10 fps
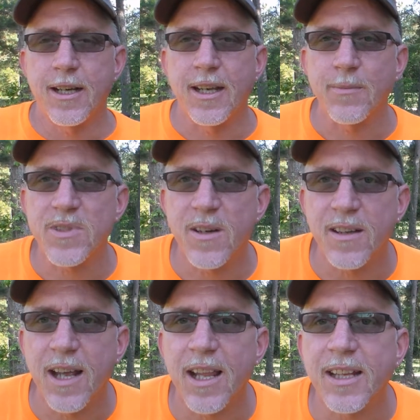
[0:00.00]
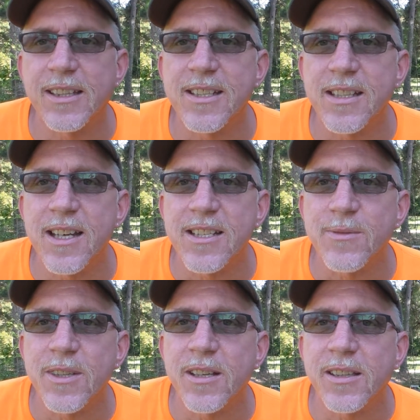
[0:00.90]
Hey, I'm starting to. I like these
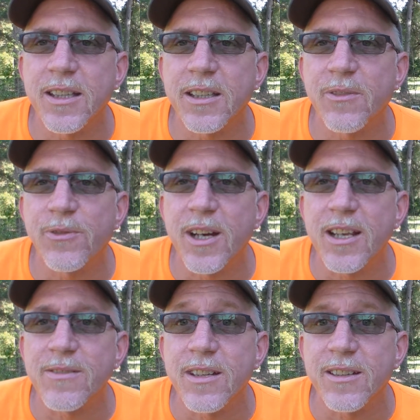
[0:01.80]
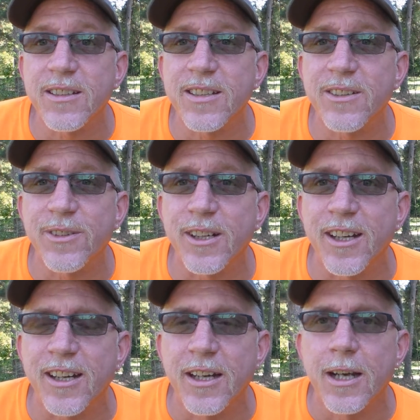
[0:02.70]
glasses. What do y'all think of the frames? They look a little different,
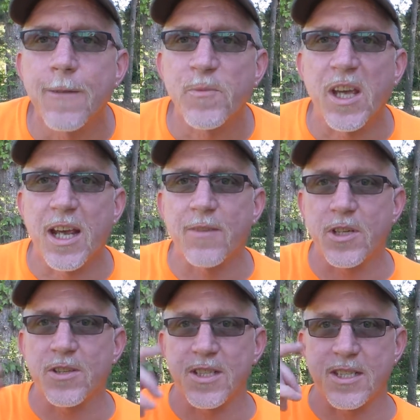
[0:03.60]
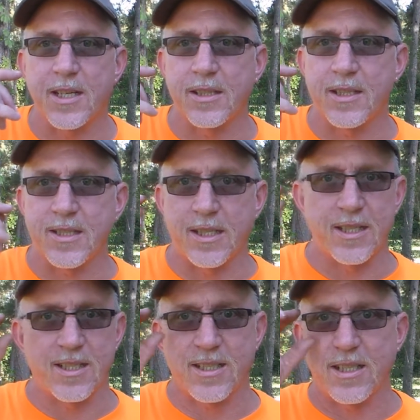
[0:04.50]
huh? I have another set that is
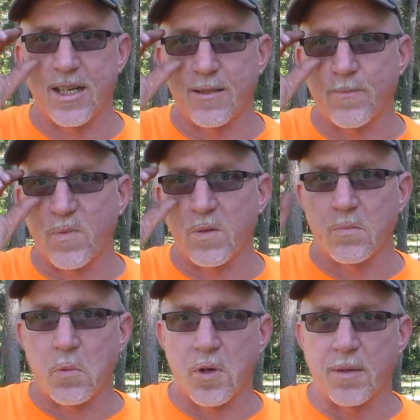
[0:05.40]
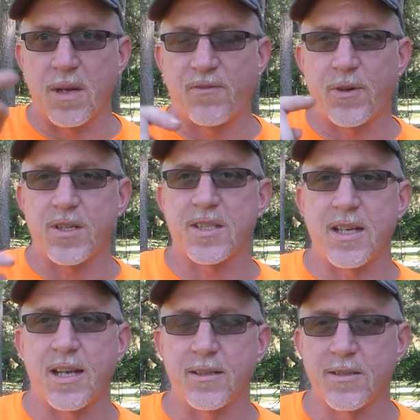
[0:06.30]
that's like more like my first
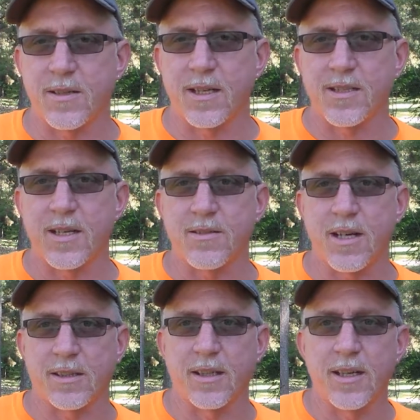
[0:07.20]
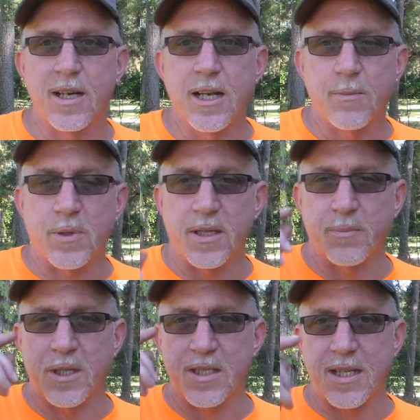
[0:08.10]
set. Sorry, I got sidetracked there. But
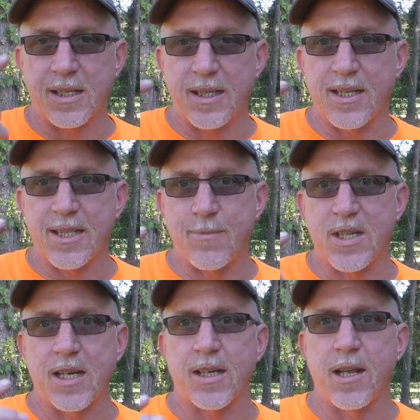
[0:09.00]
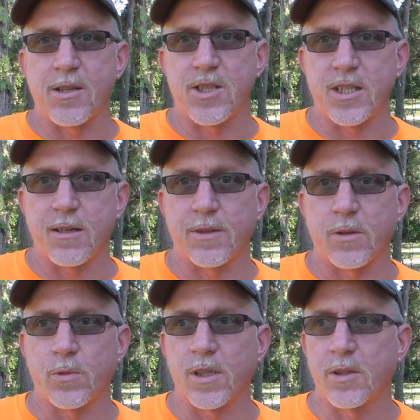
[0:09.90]
it, but it's got that same technology of
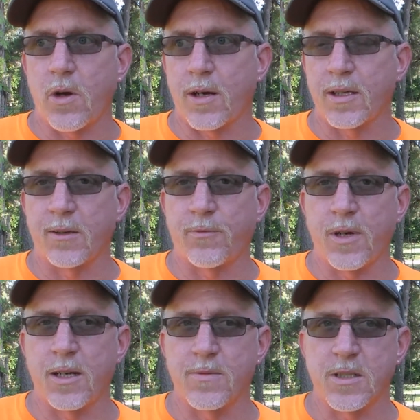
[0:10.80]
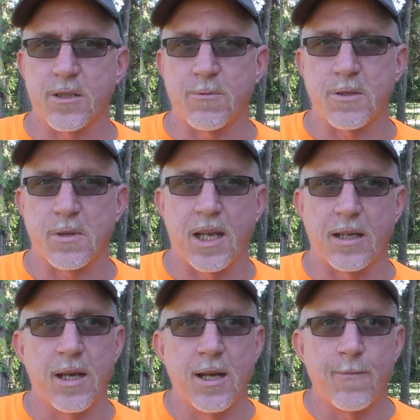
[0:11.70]
the really darkening frames. These are supposed to be
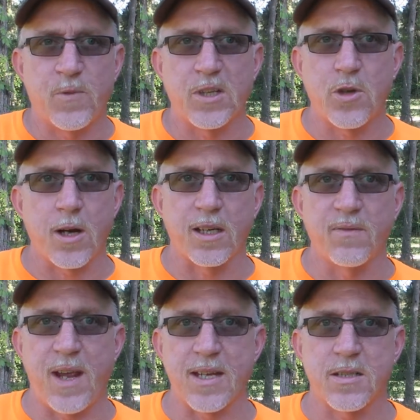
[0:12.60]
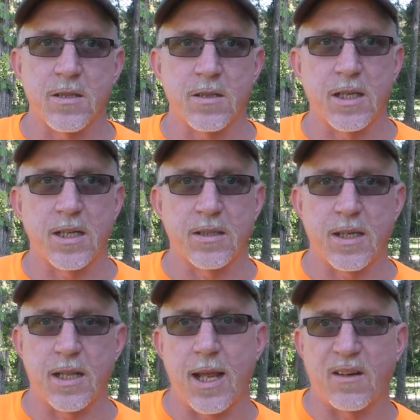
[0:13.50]
like they darken faster, they
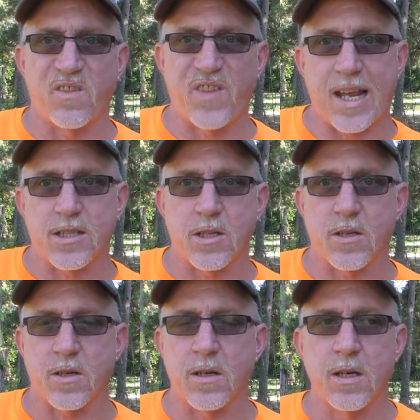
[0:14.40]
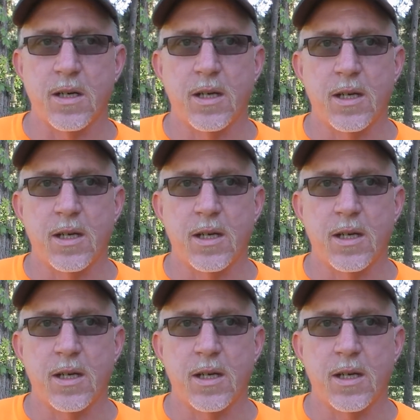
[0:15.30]
they lighten faster